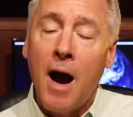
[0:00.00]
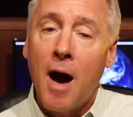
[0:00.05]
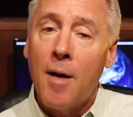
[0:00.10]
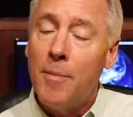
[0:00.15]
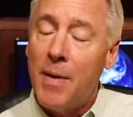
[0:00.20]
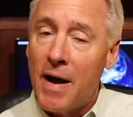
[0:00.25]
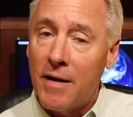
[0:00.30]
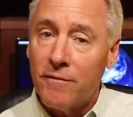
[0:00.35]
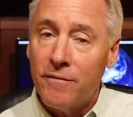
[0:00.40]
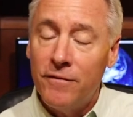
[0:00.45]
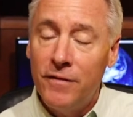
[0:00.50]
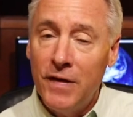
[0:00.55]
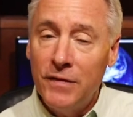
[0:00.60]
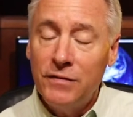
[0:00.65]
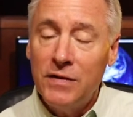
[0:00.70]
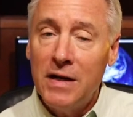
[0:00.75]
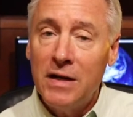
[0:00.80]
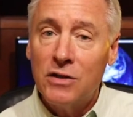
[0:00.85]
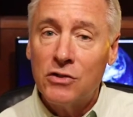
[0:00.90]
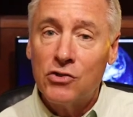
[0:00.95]
about
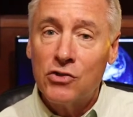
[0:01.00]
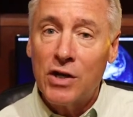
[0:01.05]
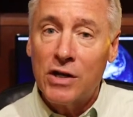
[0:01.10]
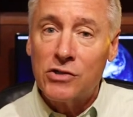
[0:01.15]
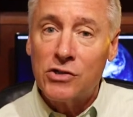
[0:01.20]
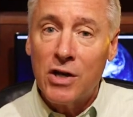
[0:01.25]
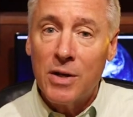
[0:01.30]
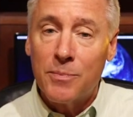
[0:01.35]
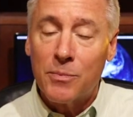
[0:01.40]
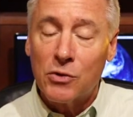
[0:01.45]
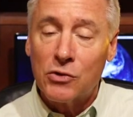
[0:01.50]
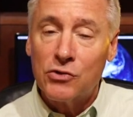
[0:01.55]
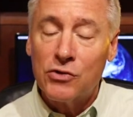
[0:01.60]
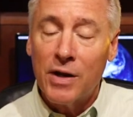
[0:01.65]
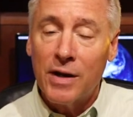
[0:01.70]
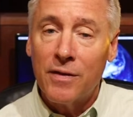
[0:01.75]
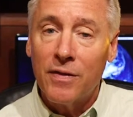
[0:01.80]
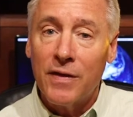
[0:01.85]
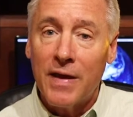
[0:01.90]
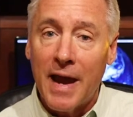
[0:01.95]
50 to
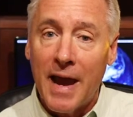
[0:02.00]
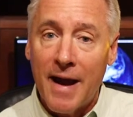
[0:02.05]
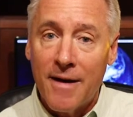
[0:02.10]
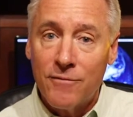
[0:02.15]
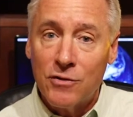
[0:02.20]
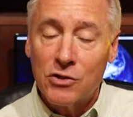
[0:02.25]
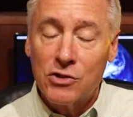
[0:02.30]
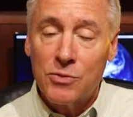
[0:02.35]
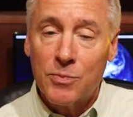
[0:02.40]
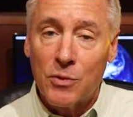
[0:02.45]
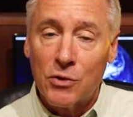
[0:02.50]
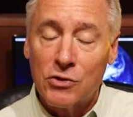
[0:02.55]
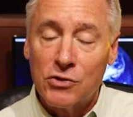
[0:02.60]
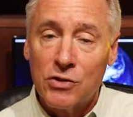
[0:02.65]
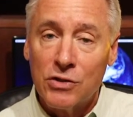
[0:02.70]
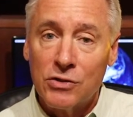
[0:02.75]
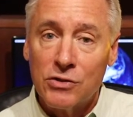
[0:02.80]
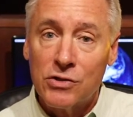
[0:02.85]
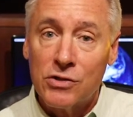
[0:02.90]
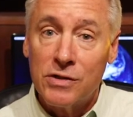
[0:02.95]
60% of the average
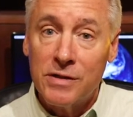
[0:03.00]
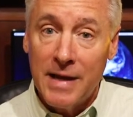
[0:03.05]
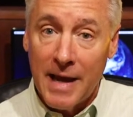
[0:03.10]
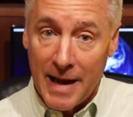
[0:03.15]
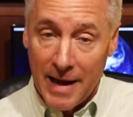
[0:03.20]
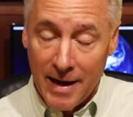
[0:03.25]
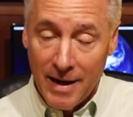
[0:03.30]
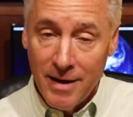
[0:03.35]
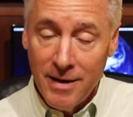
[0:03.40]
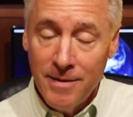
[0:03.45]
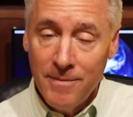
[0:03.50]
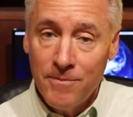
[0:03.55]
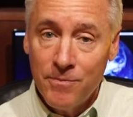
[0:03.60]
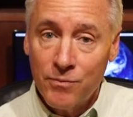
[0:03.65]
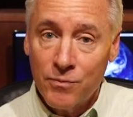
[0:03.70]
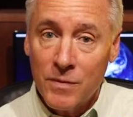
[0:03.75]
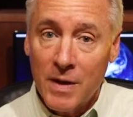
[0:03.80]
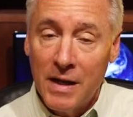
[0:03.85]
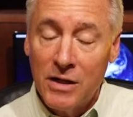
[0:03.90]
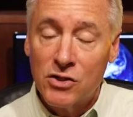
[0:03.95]
person's day
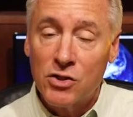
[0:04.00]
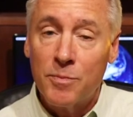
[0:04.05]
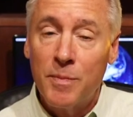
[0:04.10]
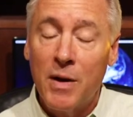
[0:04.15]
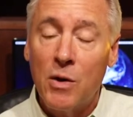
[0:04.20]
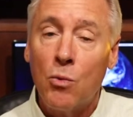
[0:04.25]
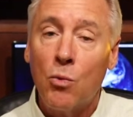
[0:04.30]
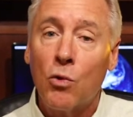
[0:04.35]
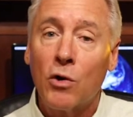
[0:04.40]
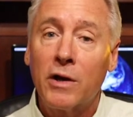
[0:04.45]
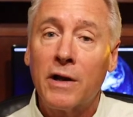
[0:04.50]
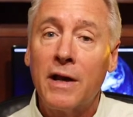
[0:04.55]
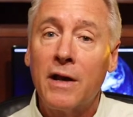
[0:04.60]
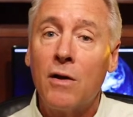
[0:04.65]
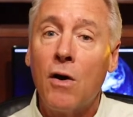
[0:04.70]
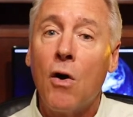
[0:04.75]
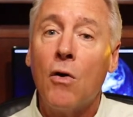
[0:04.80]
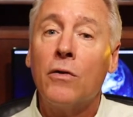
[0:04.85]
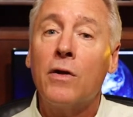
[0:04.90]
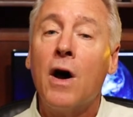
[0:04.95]
is spent
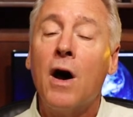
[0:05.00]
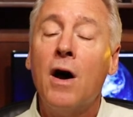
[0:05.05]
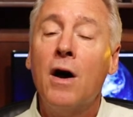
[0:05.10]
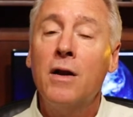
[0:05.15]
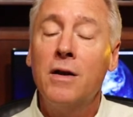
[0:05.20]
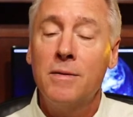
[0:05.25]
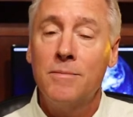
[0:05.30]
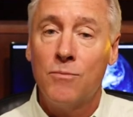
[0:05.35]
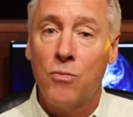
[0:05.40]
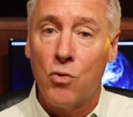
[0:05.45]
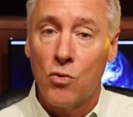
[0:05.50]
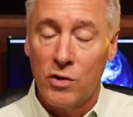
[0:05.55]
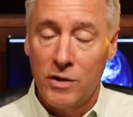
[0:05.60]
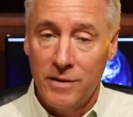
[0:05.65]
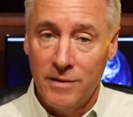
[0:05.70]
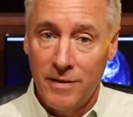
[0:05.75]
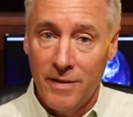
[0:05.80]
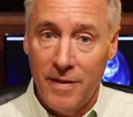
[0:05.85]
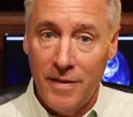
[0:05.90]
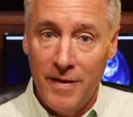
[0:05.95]
working on
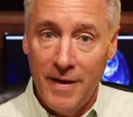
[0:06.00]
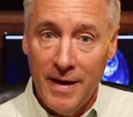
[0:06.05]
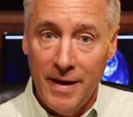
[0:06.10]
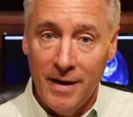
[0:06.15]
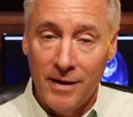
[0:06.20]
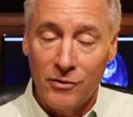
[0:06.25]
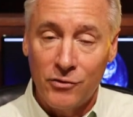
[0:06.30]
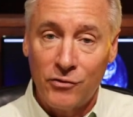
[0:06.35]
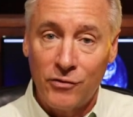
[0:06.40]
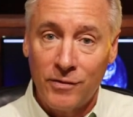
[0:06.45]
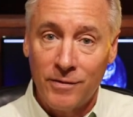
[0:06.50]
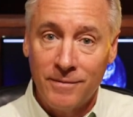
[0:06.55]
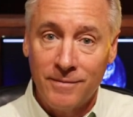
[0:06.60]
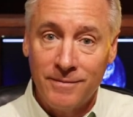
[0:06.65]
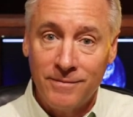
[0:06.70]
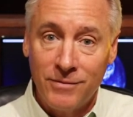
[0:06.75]
unimportant things.